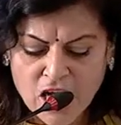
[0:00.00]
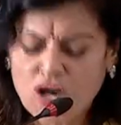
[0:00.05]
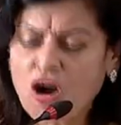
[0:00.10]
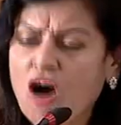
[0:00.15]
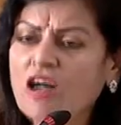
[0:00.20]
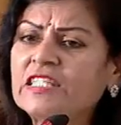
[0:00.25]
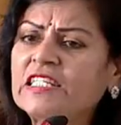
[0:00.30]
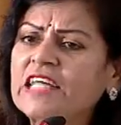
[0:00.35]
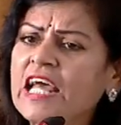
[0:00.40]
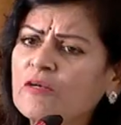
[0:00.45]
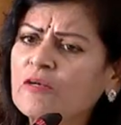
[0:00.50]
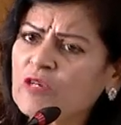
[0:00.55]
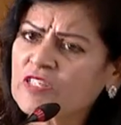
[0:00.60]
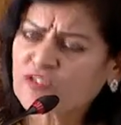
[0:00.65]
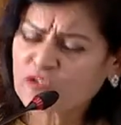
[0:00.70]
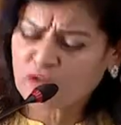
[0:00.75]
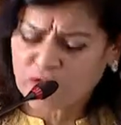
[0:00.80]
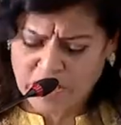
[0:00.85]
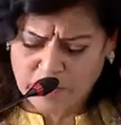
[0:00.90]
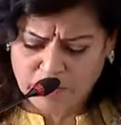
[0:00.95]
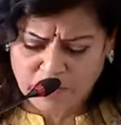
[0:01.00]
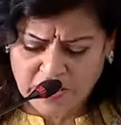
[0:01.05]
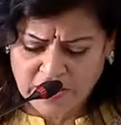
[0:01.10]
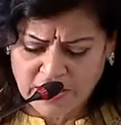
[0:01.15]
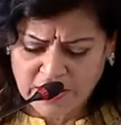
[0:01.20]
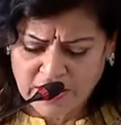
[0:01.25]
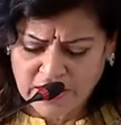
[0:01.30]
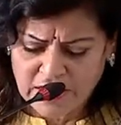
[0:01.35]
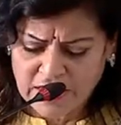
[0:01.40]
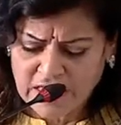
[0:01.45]
Content was trimmed
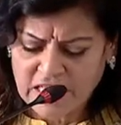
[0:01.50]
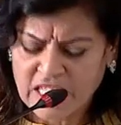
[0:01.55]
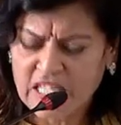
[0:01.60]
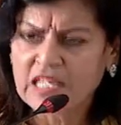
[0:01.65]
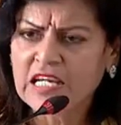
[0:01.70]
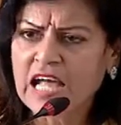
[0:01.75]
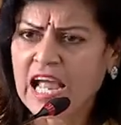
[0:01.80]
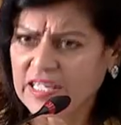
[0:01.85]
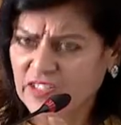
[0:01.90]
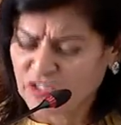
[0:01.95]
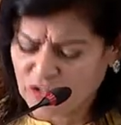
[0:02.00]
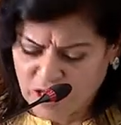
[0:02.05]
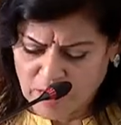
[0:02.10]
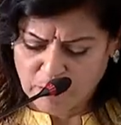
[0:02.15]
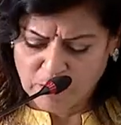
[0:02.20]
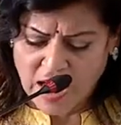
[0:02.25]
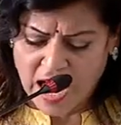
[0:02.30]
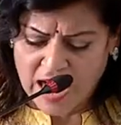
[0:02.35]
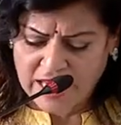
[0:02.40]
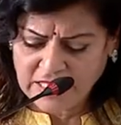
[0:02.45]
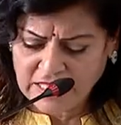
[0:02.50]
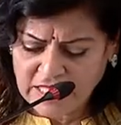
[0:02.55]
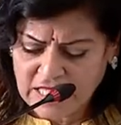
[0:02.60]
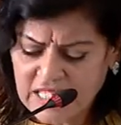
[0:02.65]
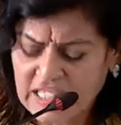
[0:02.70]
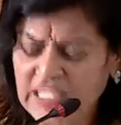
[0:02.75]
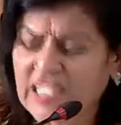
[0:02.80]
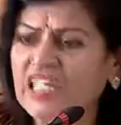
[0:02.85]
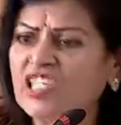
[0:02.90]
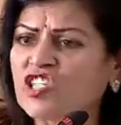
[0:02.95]
and streamlined.
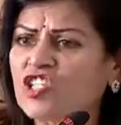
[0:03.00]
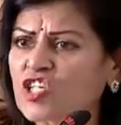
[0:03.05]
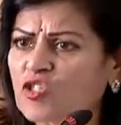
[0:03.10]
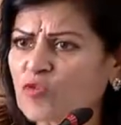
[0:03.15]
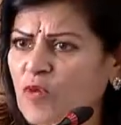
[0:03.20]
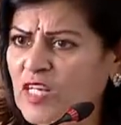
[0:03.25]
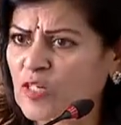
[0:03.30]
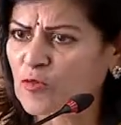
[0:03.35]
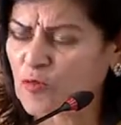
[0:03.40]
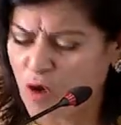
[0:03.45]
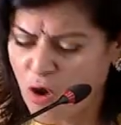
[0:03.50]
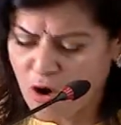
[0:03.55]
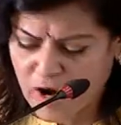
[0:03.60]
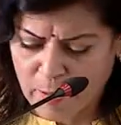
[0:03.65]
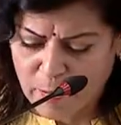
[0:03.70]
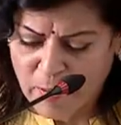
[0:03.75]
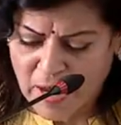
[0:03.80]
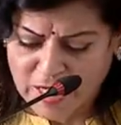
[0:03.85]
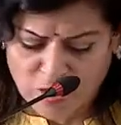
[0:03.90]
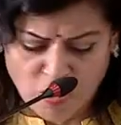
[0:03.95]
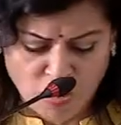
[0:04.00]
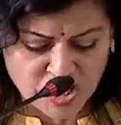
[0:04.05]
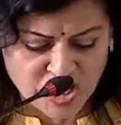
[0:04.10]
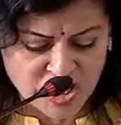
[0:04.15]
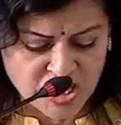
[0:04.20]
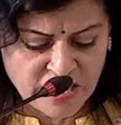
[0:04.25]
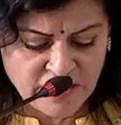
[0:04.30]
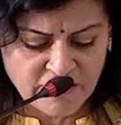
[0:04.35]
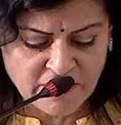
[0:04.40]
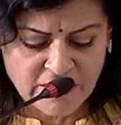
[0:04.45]
Teachers were exploring
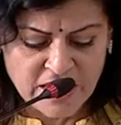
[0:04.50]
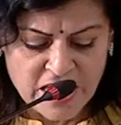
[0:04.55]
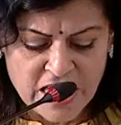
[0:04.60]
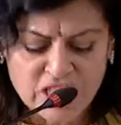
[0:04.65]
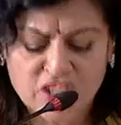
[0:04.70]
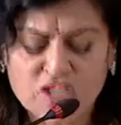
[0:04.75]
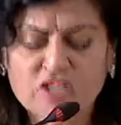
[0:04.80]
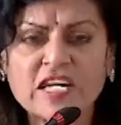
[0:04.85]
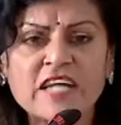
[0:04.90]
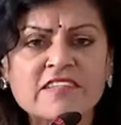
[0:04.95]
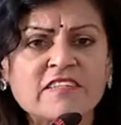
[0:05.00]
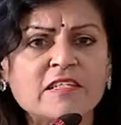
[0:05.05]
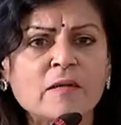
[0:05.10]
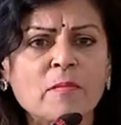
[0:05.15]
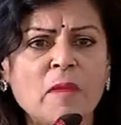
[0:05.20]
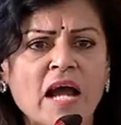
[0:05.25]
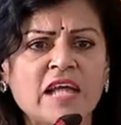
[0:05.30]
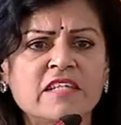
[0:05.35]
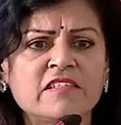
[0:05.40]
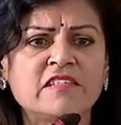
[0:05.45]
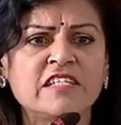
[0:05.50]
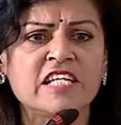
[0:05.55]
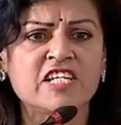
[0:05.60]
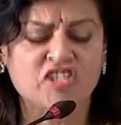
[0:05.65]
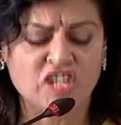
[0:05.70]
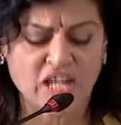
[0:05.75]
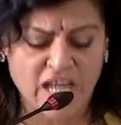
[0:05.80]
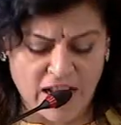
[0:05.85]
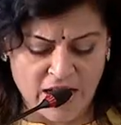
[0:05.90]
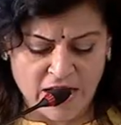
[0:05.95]
pedagogies to customize
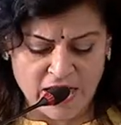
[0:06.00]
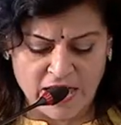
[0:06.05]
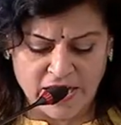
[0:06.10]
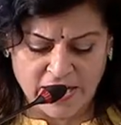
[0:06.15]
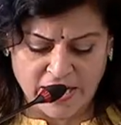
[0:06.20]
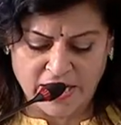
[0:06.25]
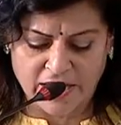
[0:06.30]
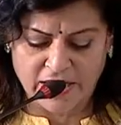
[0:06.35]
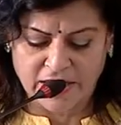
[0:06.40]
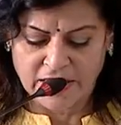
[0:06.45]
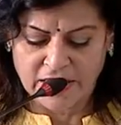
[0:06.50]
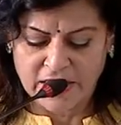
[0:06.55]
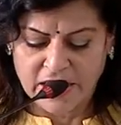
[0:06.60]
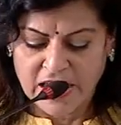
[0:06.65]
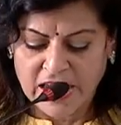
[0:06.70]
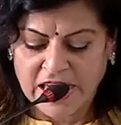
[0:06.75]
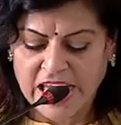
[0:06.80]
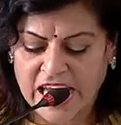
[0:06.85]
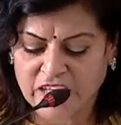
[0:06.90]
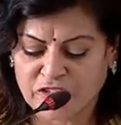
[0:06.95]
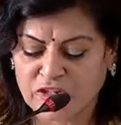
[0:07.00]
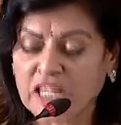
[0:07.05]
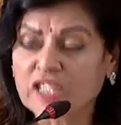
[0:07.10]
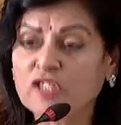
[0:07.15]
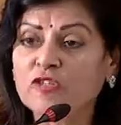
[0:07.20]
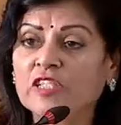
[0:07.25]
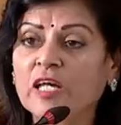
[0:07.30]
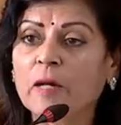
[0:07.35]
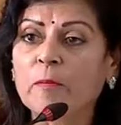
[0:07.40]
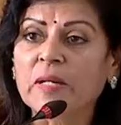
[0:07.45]
teaching and learning, catering
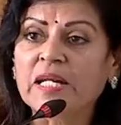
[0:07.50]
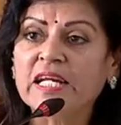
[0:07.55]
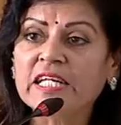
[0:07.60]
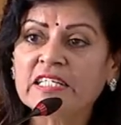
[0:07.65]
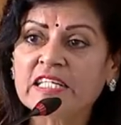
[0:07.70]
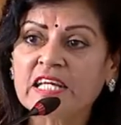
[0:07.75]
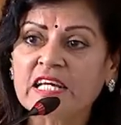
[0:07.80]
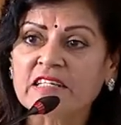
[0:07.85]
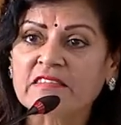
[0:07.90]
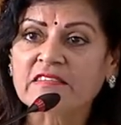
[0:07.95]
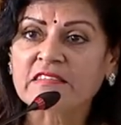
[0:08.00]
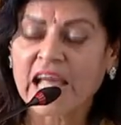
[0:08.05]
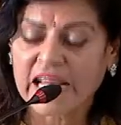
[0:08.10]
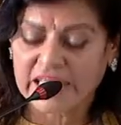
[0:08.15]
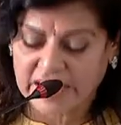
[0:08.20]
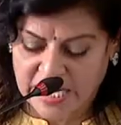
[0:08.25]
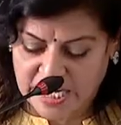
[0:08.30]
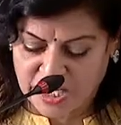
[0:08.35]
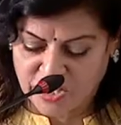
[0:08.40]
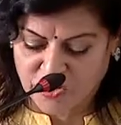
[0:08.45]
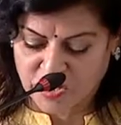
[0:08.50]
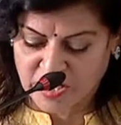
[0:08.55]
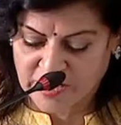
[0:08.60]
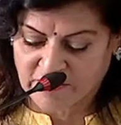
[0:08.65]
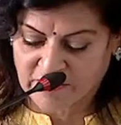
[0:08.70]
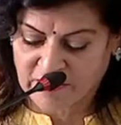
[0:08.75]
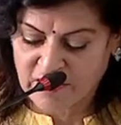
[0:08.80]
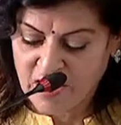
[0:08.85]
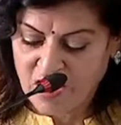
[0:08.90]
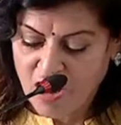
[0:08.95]
to the abilities and
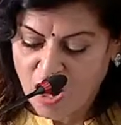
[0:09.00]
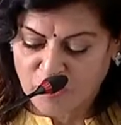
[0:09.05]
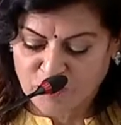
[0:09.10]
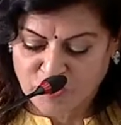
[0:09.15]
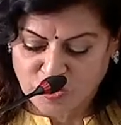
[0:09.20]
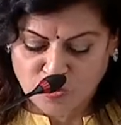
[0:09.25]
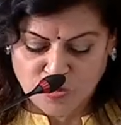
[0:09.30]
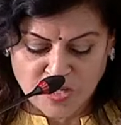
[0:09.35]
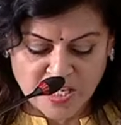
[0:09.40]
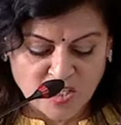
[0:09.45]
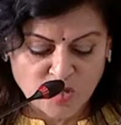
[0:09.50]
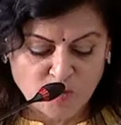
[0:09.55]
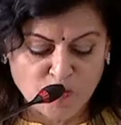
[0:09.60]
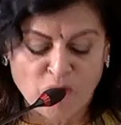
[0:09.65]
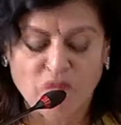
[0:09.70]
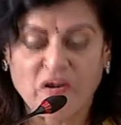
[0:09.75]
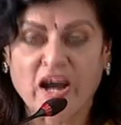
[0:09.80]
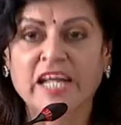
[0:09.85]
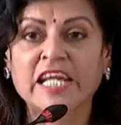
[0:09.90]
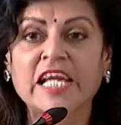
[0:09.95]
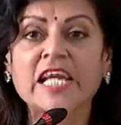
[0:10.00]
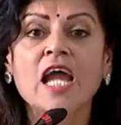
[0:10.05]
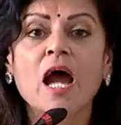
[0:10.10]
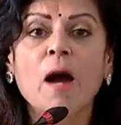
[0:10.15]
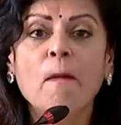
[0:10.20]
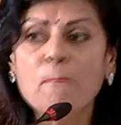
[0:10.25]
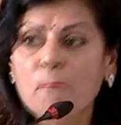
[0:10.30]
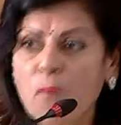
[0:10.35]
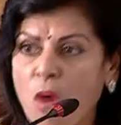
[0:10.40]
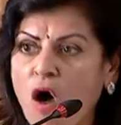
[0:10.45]
interests of students, providing
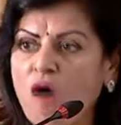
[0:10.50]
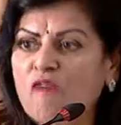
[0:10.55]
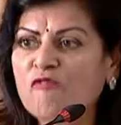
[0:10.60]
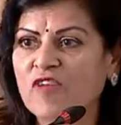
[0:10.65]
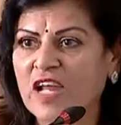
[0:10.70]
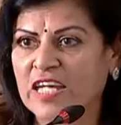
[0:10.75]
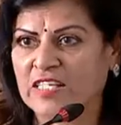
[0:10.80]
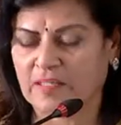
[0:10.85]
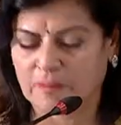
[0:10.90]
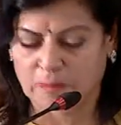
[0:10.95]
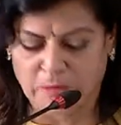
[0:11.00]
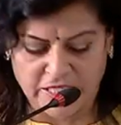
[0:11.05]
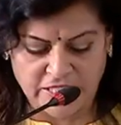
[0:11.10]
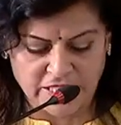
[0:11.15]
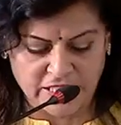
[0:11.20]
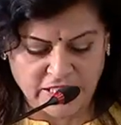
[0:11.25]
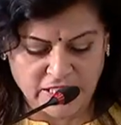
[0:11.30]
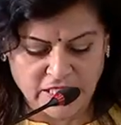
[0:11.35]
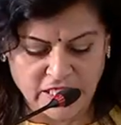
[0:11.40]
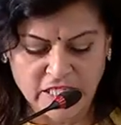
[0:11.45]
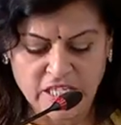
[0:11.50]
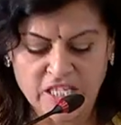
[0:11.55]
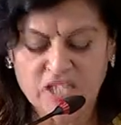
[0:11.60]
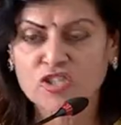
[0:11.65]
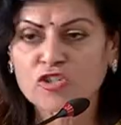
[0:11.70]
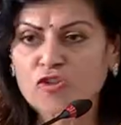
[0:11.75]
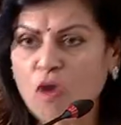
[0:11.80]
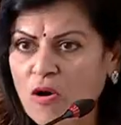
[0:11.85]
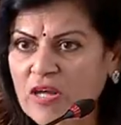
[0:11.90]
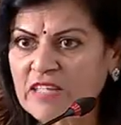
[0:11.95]
more flexibility,
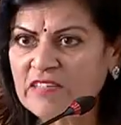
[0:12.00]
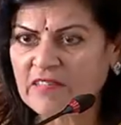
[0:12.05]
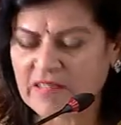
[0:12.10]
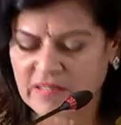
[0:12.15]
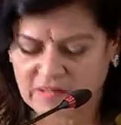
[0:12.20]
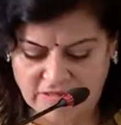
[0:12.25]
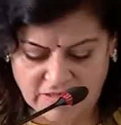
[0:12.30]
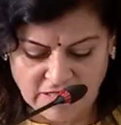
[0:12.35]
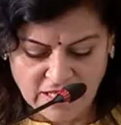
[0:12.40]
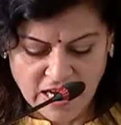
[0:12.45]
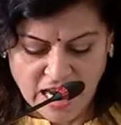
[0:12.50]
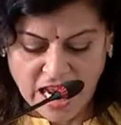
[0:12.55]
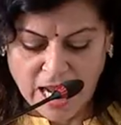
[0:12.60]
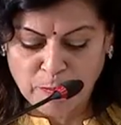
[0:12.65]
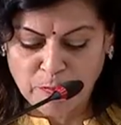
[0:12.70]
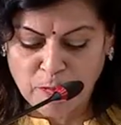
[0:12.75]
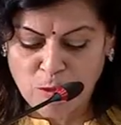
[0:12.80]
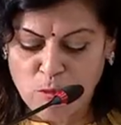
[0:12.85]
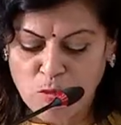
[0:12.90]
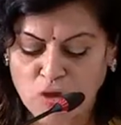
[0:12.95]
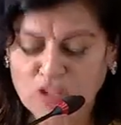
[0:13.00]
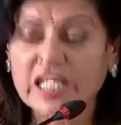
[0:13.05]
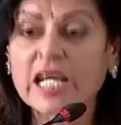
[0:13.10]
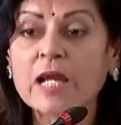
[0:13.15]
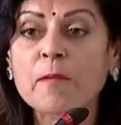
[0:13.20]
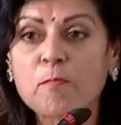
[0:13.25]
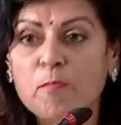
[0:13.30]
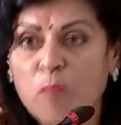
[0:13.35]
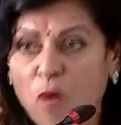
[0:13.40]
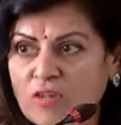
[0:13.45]
choices, and
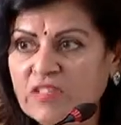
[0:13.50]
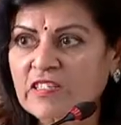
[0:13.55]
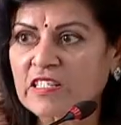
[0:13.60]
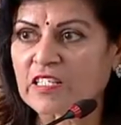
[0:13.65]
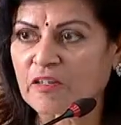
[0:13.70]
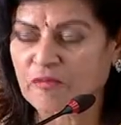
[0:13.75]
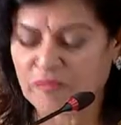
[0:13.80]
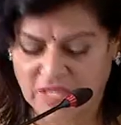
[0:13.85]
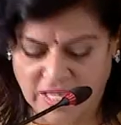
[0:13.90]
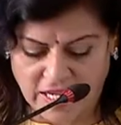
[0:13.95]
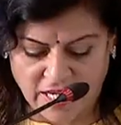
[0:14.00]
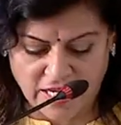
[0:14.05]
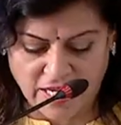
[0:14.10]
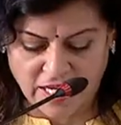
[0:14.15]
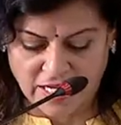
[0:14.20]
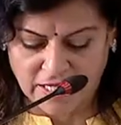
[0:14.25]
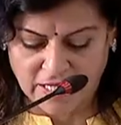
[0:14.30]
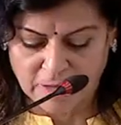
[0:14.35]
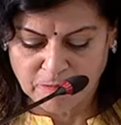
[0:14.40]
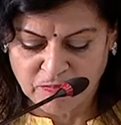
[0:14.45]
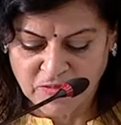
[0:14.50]
promoting positive thinking.